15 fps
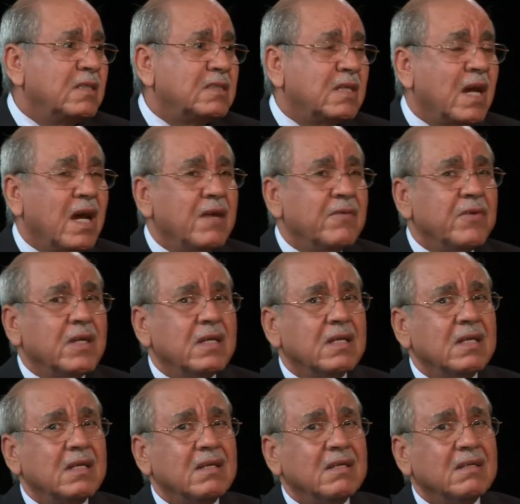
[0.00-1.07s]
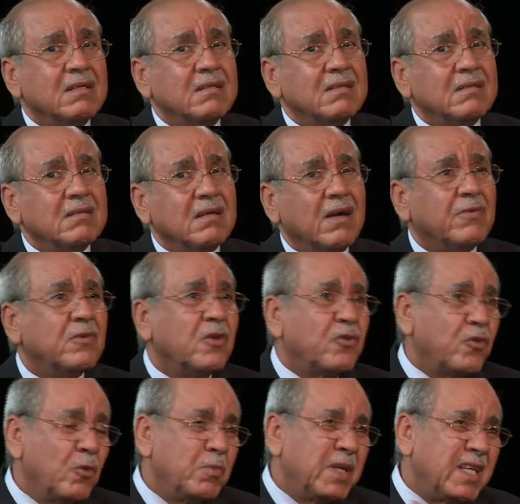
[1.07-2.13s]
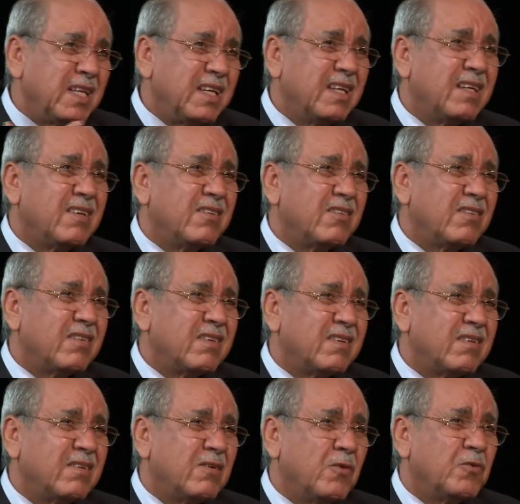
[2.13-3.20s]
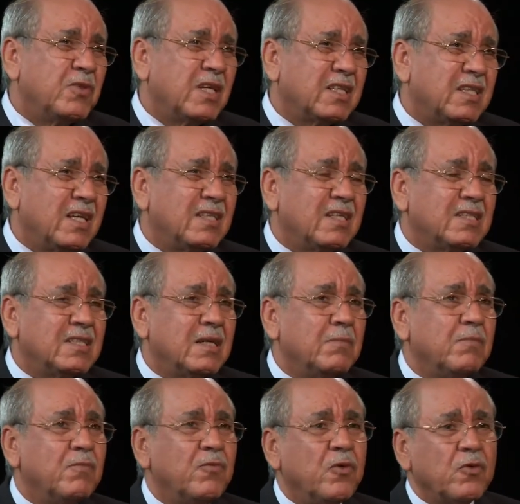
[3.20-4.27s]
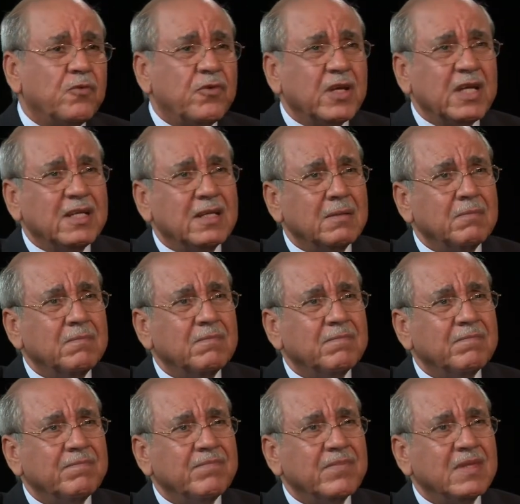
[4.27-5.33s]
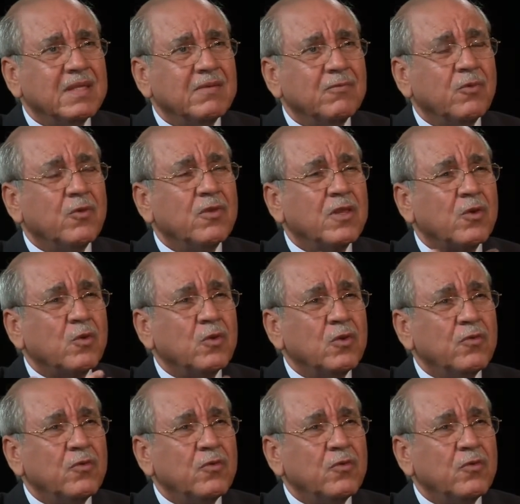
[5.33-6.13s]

striving after so many years of dictatorship for freedom, for the rule